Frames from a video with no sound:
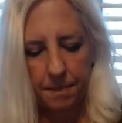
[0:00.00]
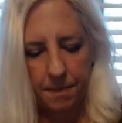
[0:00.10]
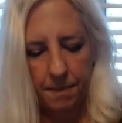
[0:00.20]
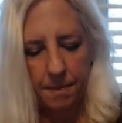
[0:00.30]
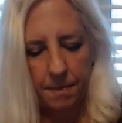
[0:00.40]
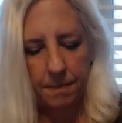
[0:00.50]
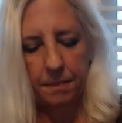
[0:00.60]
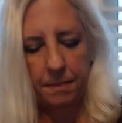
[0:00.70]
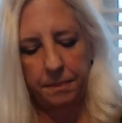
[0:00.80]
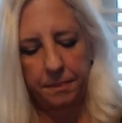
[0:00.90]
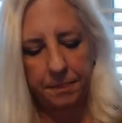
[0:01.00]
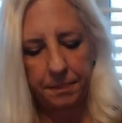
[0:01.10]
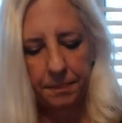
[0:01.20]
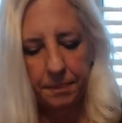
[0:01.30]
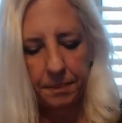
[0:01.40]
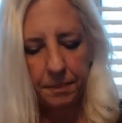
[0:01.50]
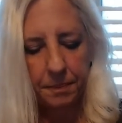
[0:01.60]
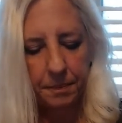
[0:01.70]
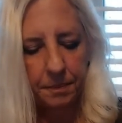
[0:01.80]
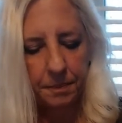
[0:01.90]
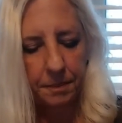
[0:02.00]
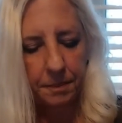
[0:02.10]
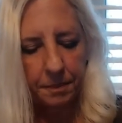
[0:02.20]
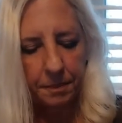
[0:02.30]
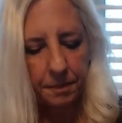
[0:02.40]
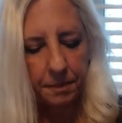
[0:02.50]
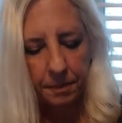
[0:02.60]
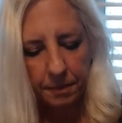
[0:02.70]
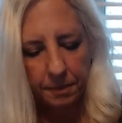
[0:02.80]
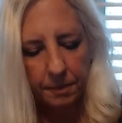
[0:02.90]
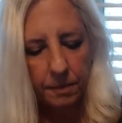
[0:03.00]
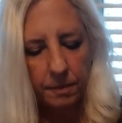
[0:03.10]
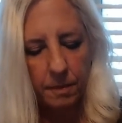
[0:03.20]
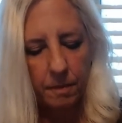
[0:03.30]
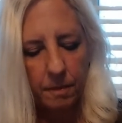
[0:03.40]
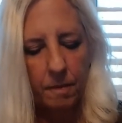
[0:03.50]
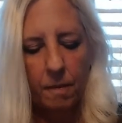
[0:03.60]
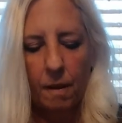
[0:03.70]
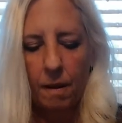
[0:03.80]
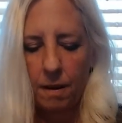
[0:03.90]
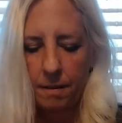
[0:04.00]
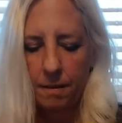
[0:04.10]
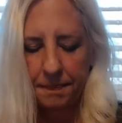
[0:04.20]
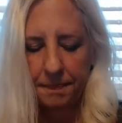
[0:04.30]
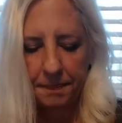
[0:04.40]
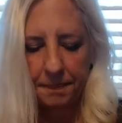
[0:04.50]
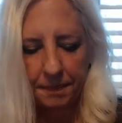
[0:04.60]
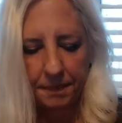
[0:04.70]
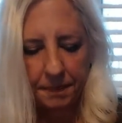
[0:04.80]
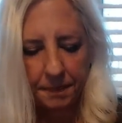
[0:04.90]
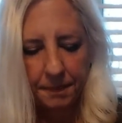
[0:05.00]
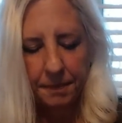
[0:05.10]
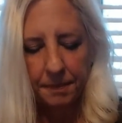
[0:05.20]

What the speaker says: (no one is talking)